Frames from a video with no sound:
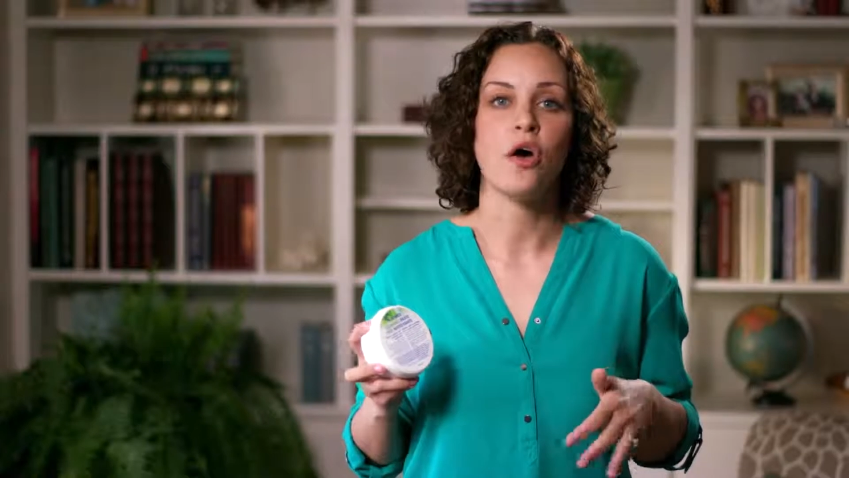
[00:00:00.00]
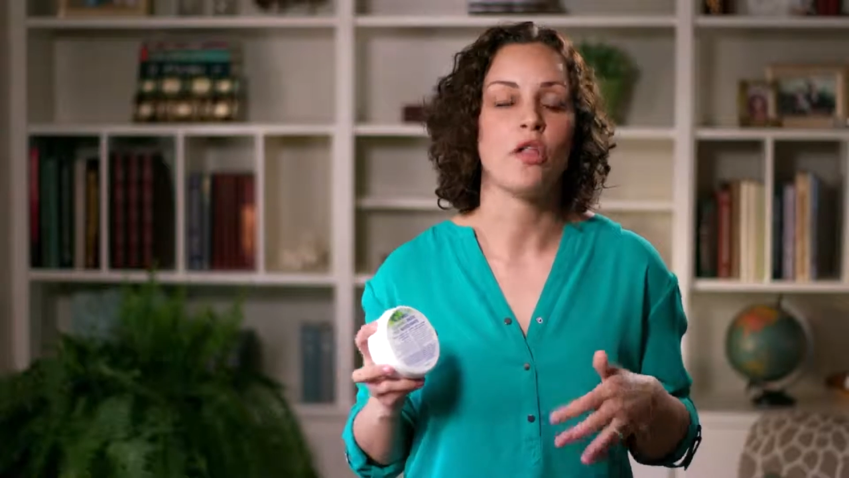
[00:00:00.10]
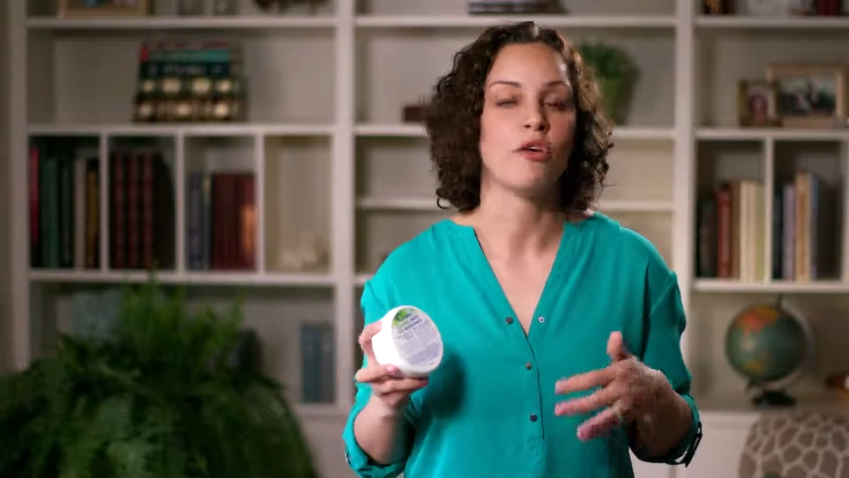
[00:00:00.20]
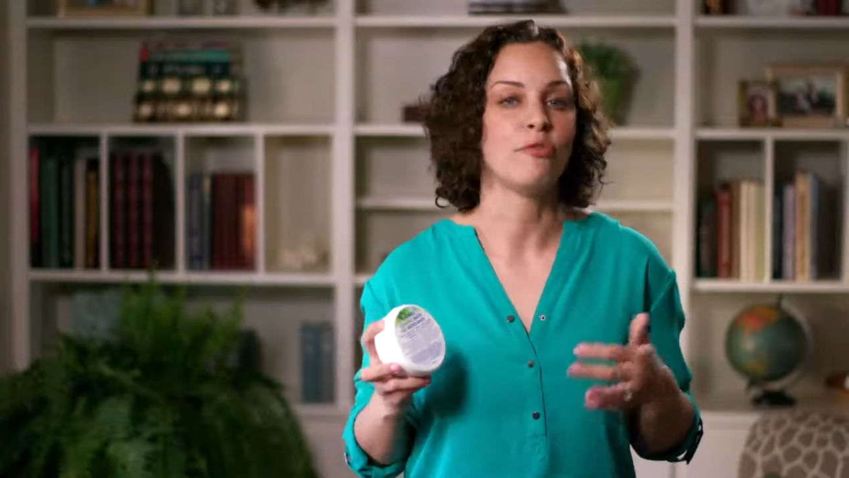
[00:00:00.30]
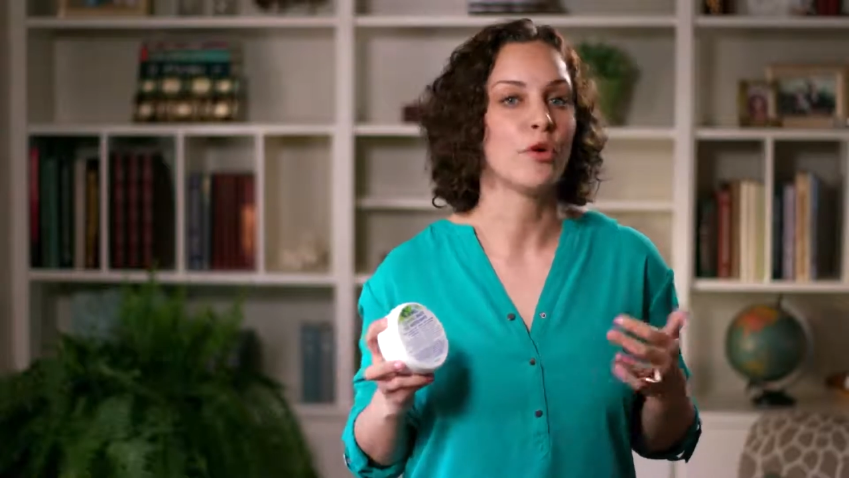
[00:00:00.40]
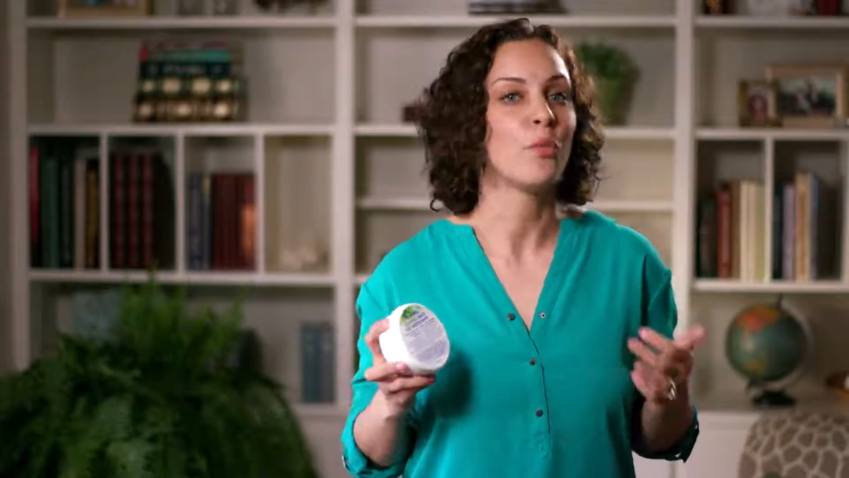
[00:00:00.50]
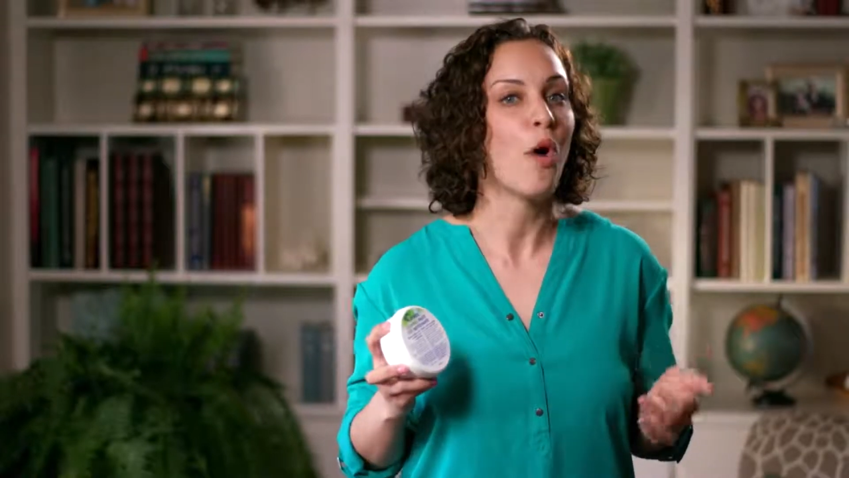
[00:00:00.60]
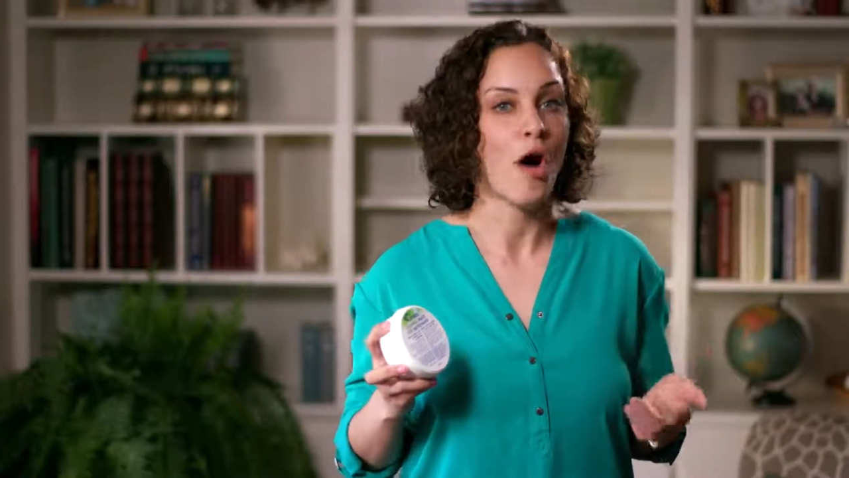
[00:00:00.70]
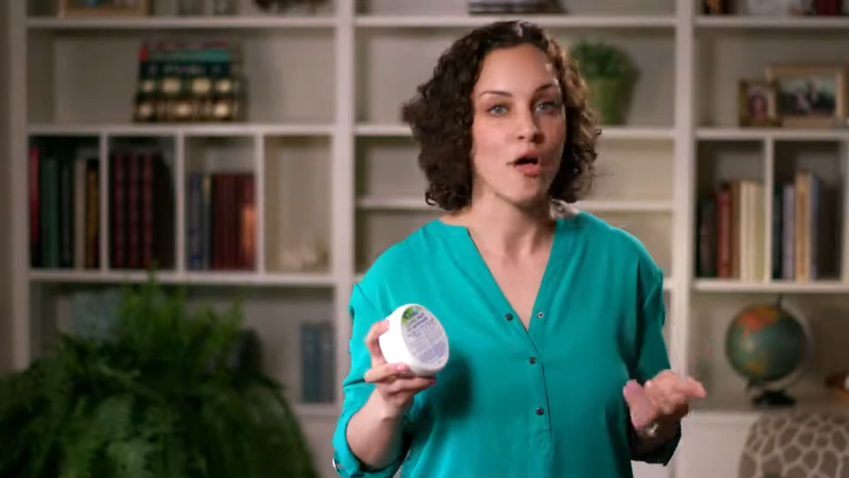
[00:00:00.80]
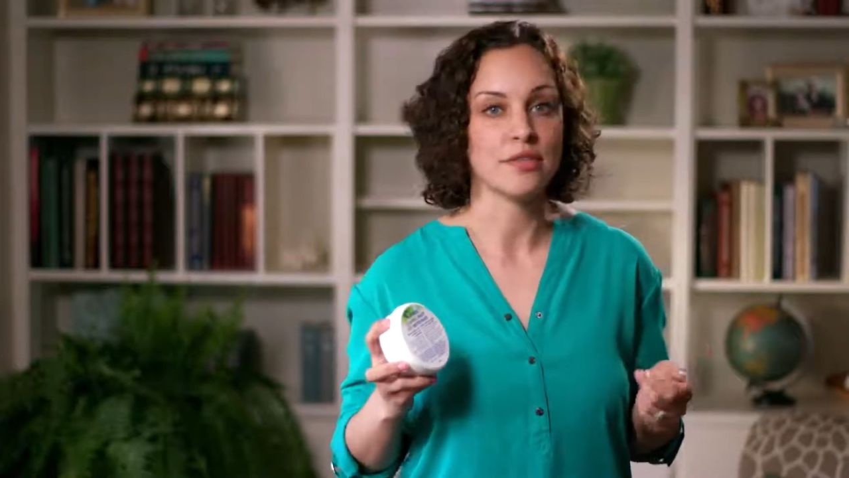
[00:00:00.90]
all over
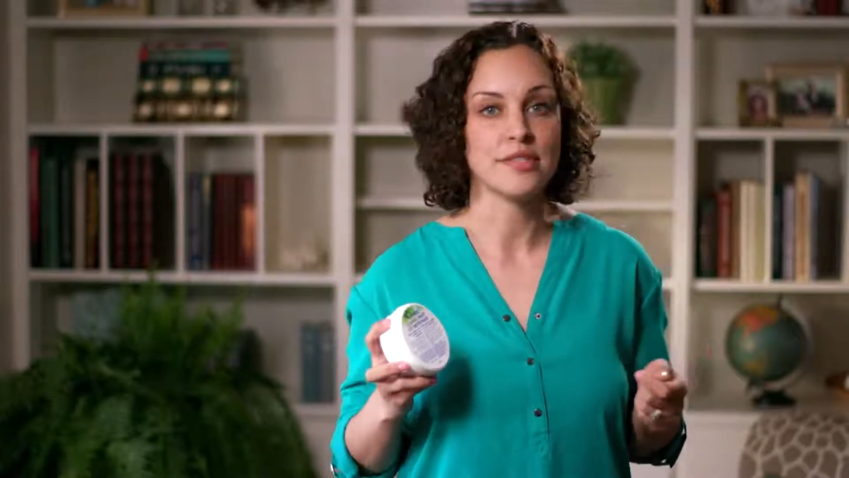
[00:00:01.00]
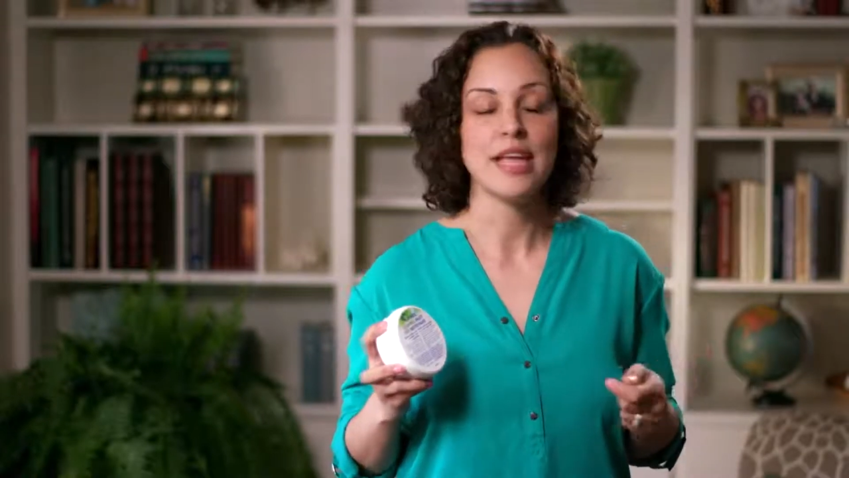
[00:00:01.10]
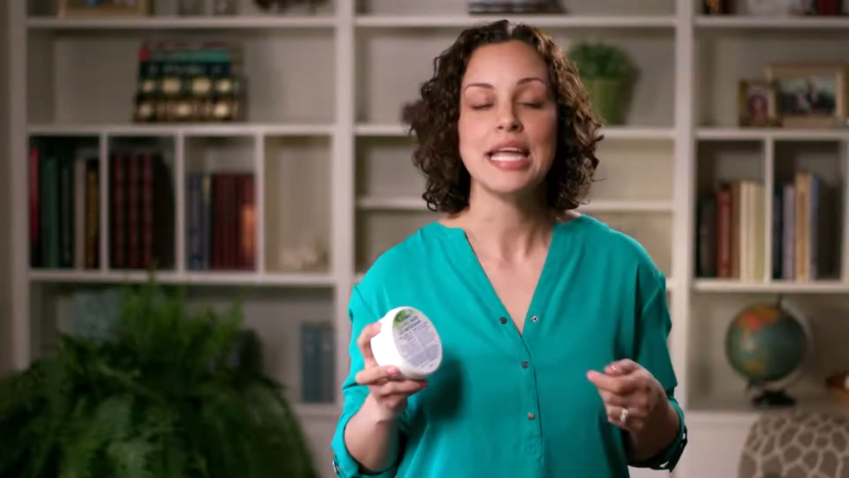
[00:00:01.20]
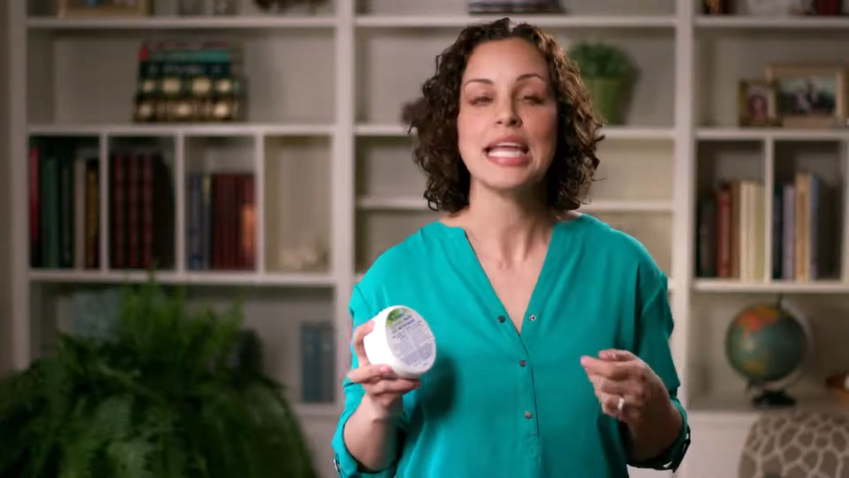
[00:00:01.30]
walls,